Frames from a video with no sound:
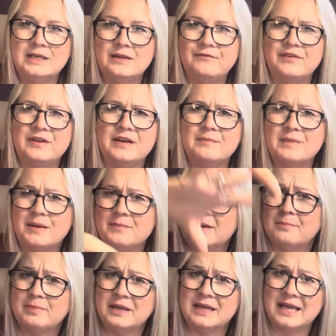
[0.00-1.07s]
living, maybe
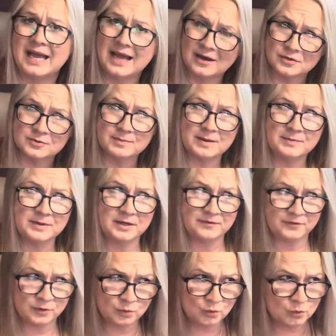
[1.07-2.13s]
a big house, maybe if
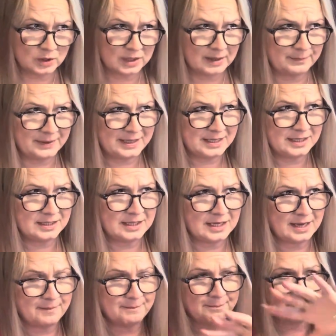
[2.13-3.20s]
you all club in and
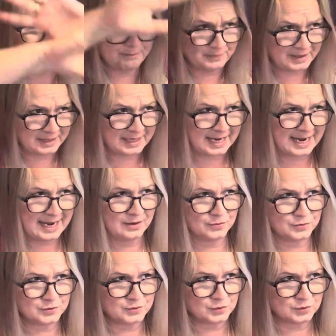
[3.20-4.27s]
get a big
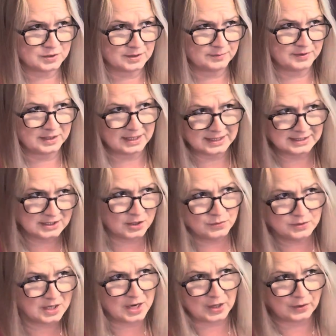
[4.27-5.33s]
house or something. I
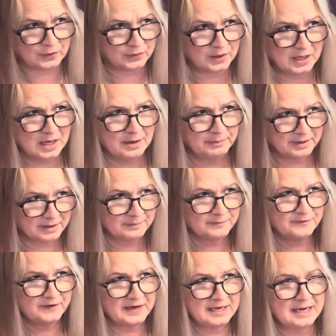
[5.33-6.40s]
don't know, but I'm
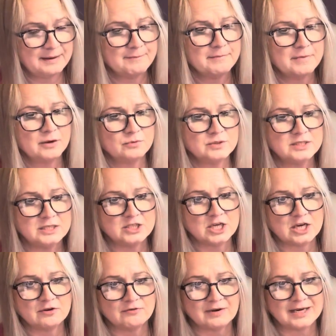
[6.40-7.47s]
feeling
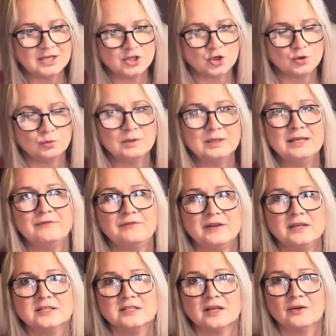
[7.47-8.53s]
multi-generational
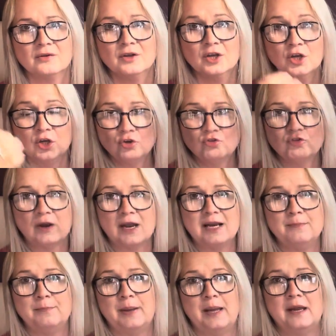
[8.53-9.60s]
living. So
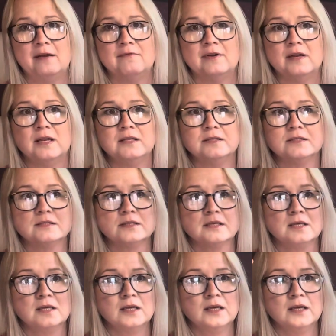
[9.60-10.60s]
grandparents,